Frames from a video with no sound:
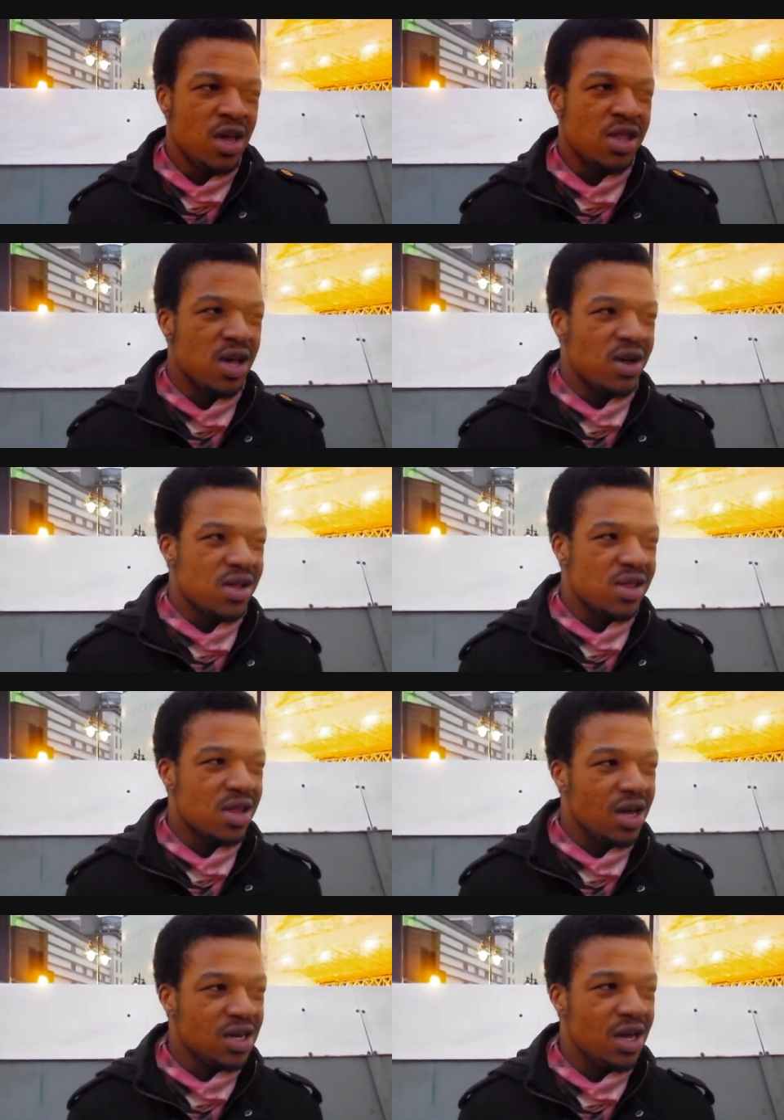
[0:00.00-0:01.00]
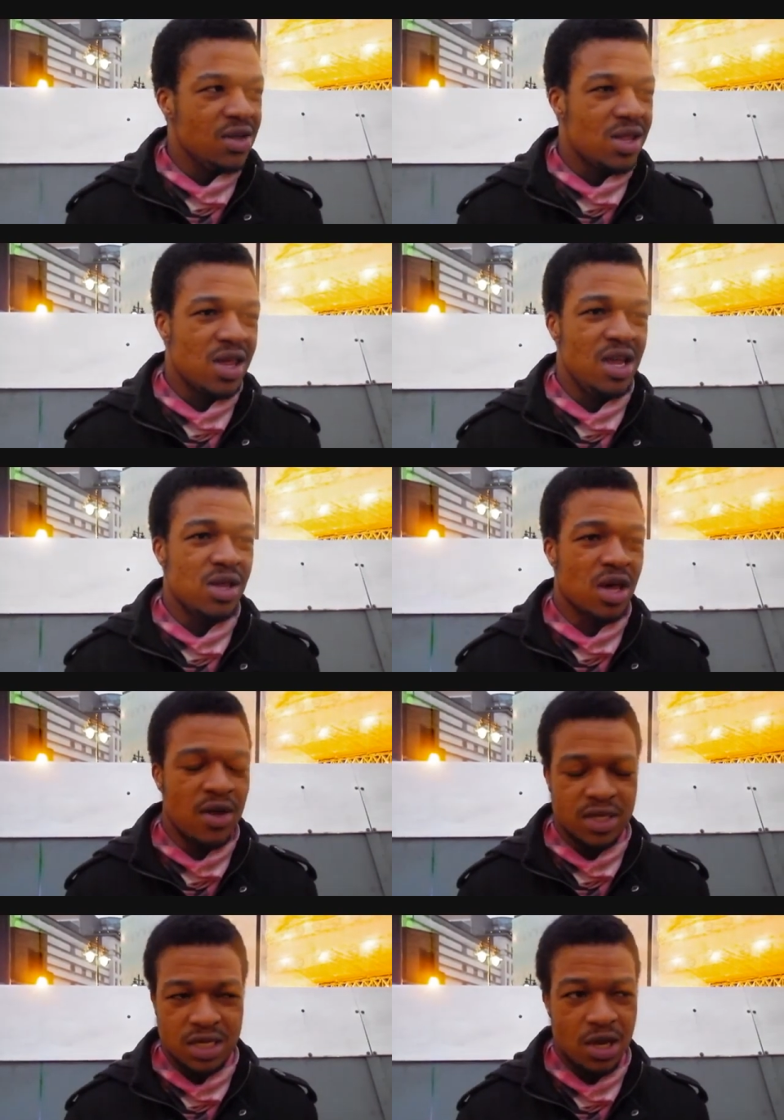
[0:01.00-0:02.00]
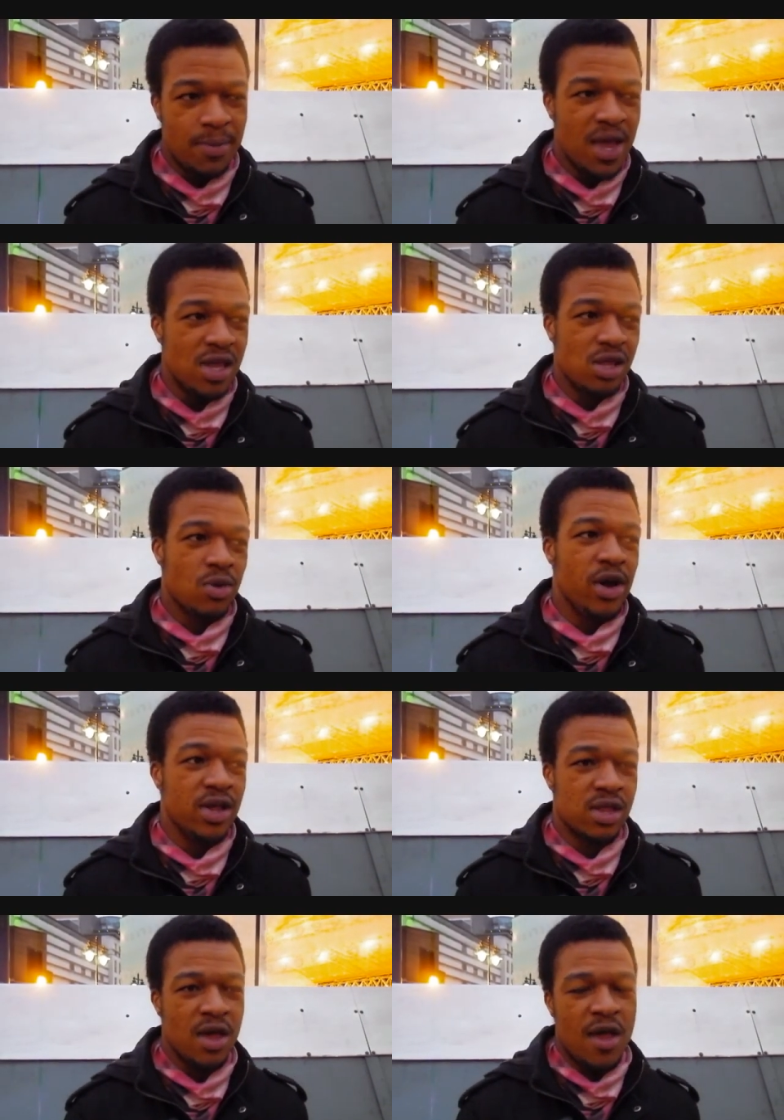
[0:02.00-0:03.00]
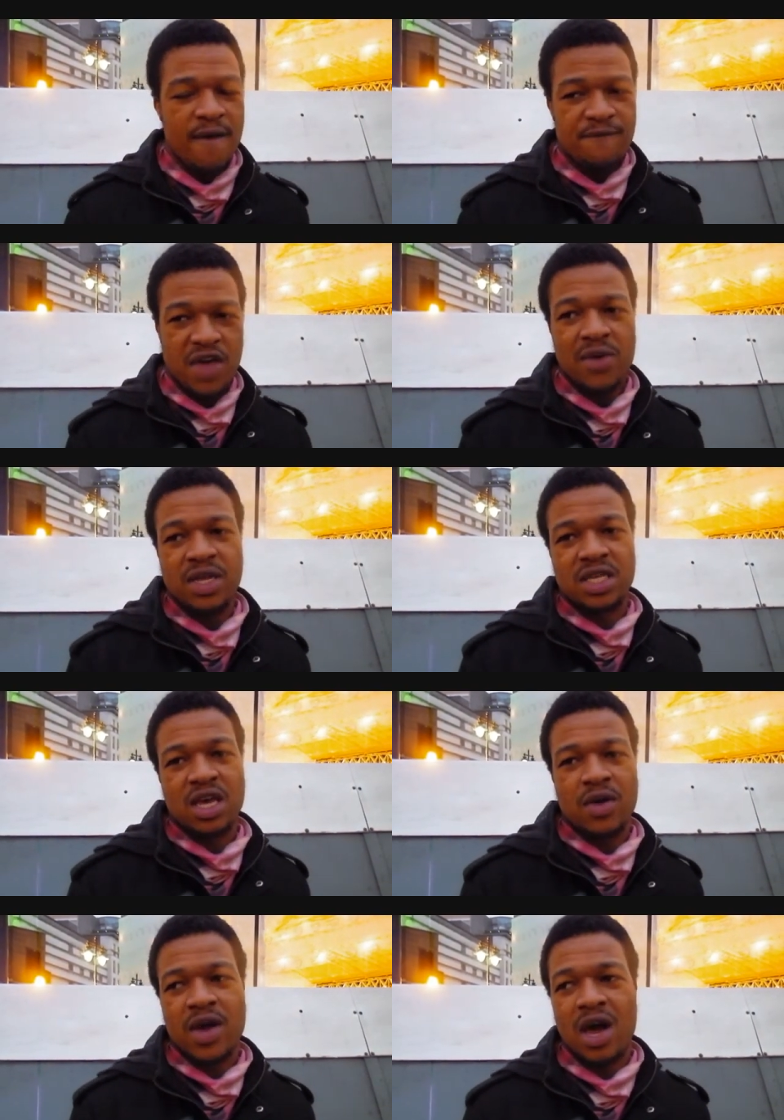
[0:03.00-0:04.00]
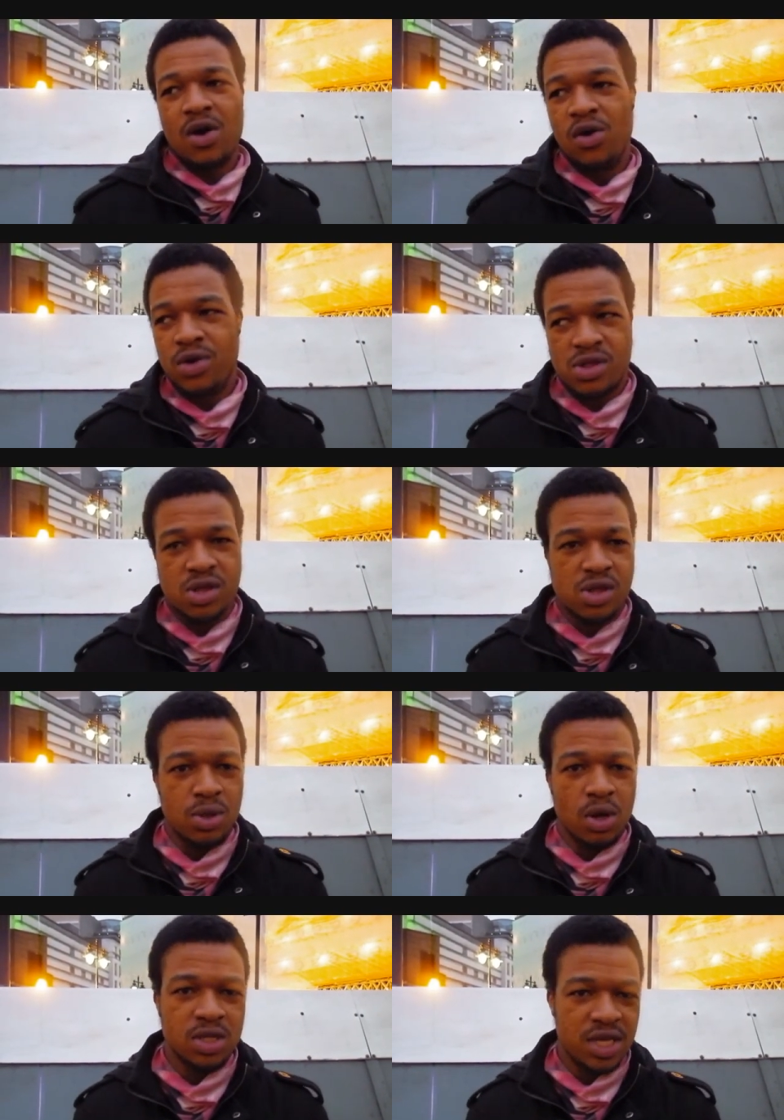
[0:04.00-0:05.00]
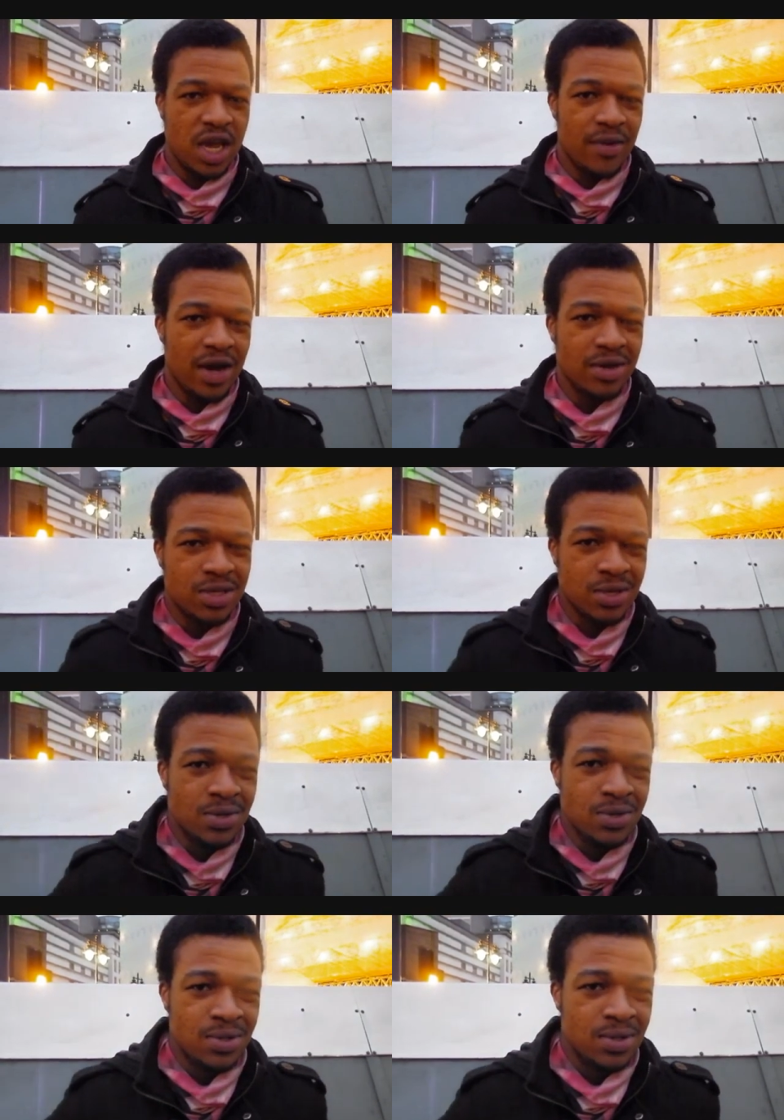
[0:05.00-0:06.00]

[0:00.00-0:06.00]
So it's, I don't know, the scene's going to two places where it's very tear out, or it's just not tear out at all.